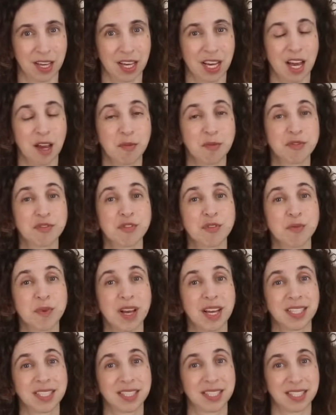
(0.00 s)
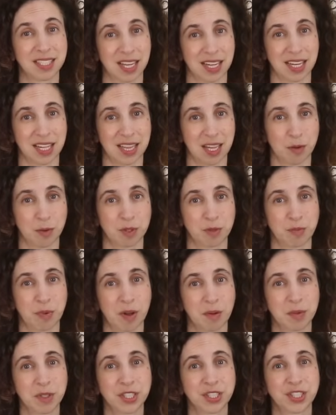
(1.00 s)
comes from a study that was
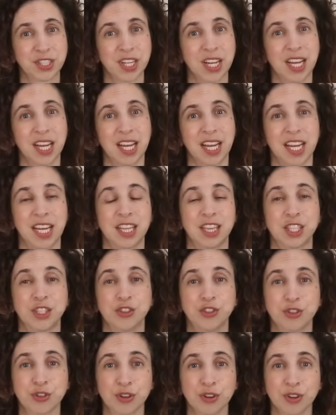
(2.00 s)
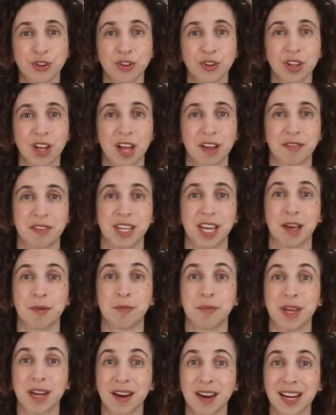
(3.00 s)
published in the Journal of the
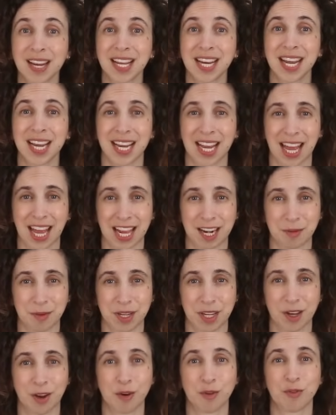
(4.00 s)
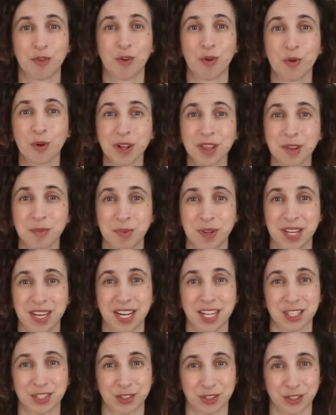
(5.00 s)
American Academy of
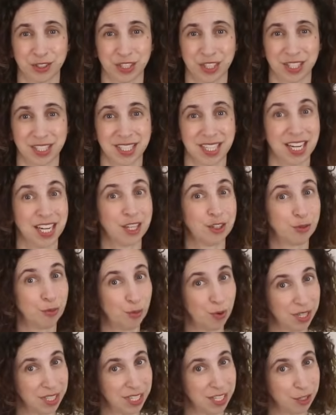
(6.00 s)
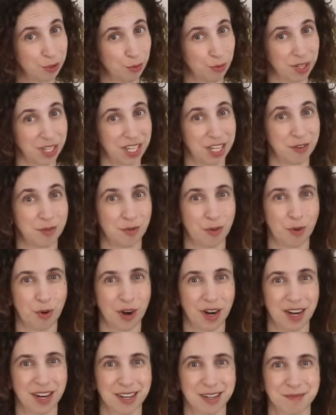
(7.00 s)
Orthopedic Surgeons in
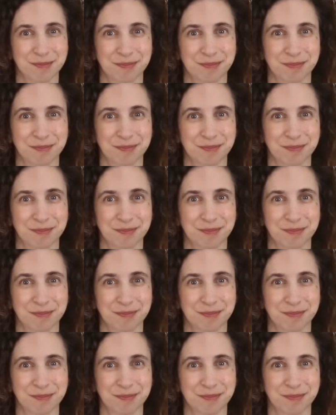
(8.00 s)
2024.